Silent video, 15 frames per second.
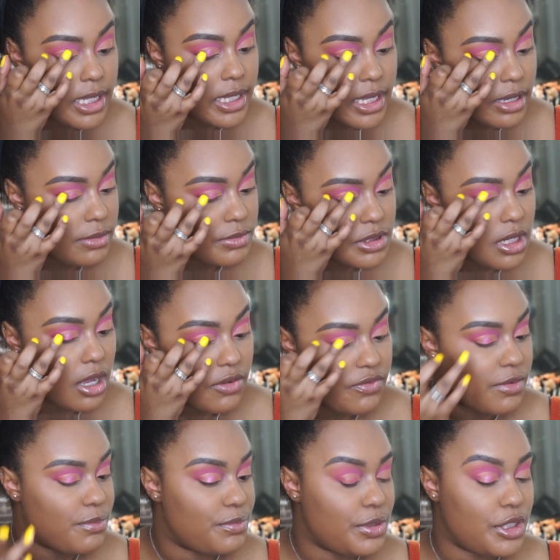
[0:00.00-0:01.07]
It comes
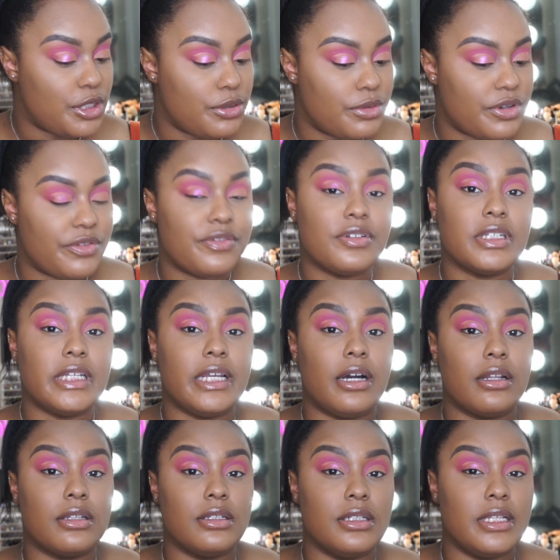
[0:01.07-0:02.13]
off beautifully
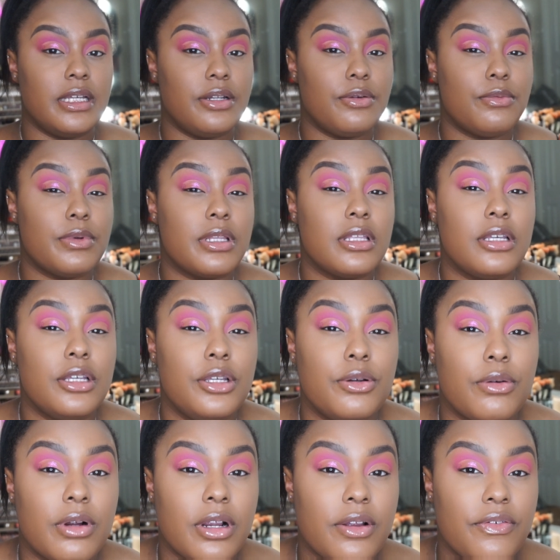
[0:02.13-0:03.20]
on the lid with
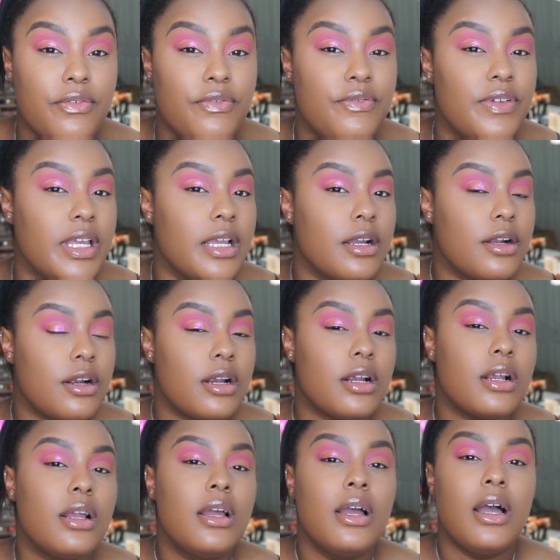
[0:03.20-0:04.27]
your finger.
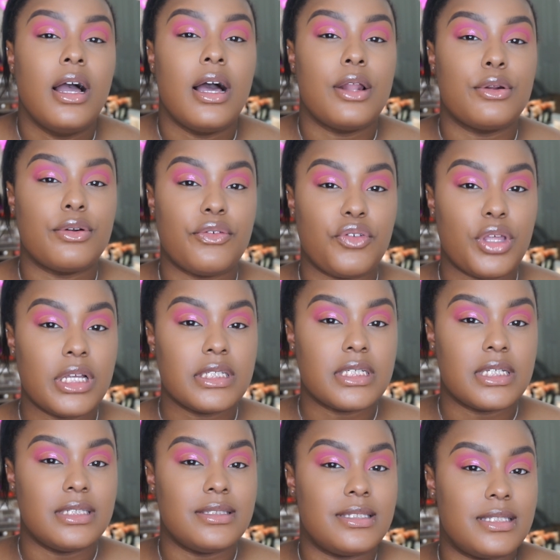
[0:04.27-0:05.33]
I don't know if you guys
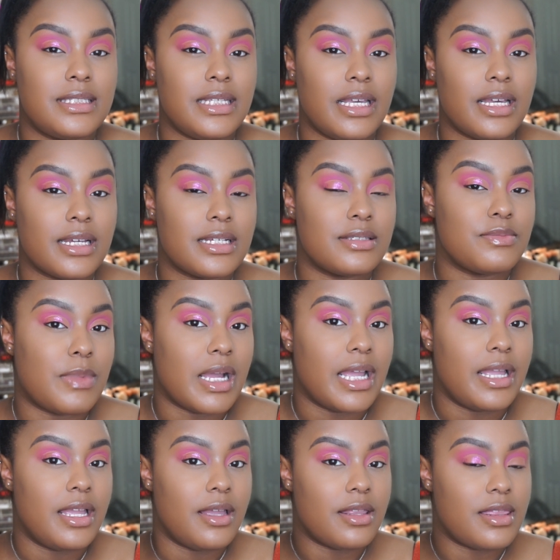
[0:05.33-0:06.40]
can see it because
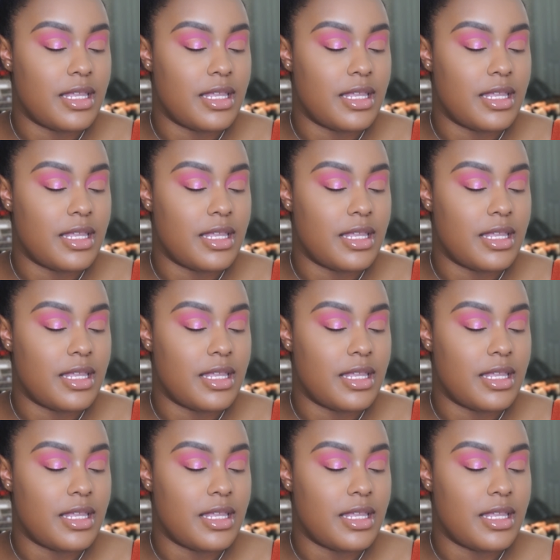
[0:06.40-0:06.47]
my